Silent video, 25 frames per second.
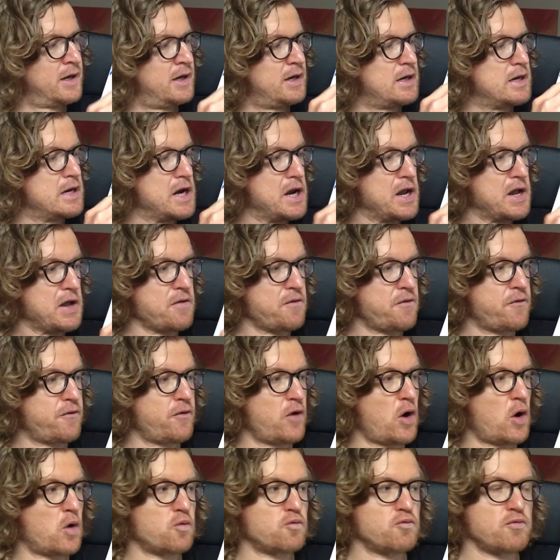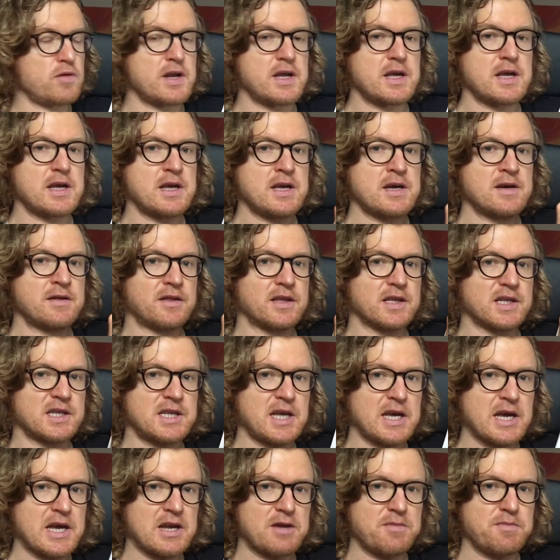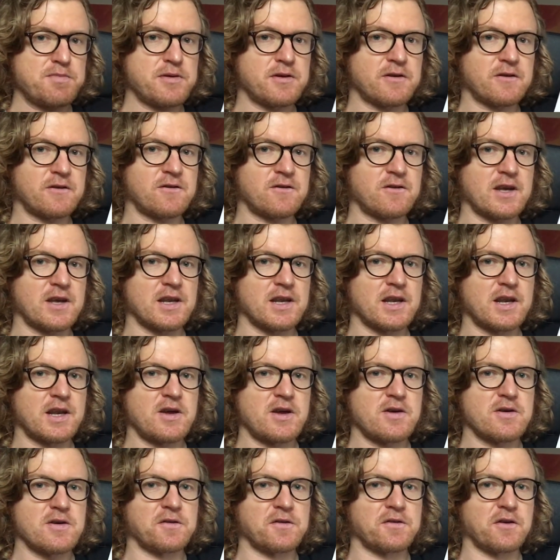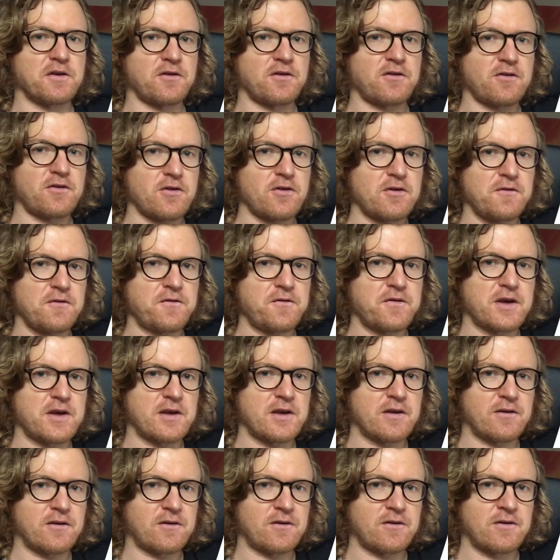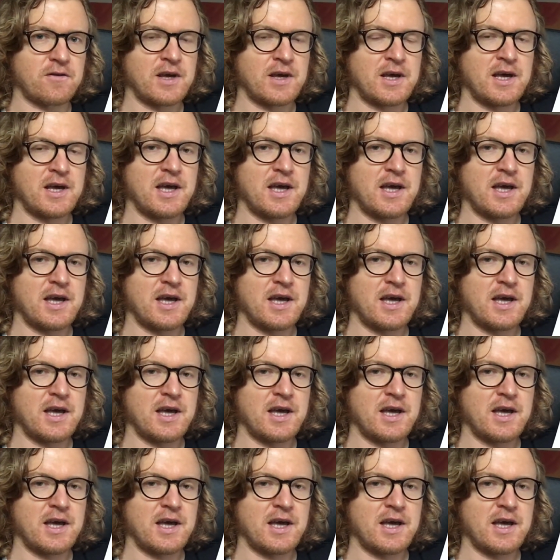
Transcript: live only the 10% on the surface,